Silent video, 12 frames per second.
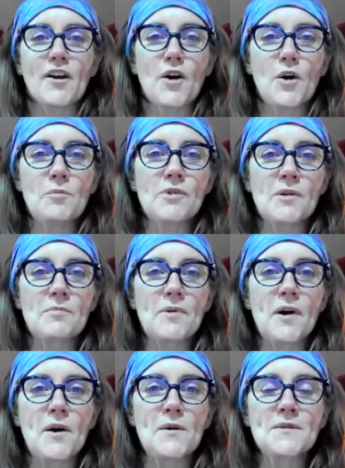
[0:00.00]
cobra
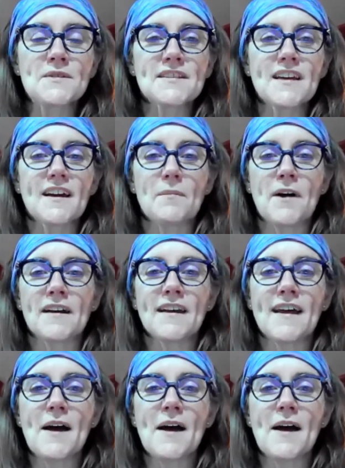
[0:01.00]
pose, come on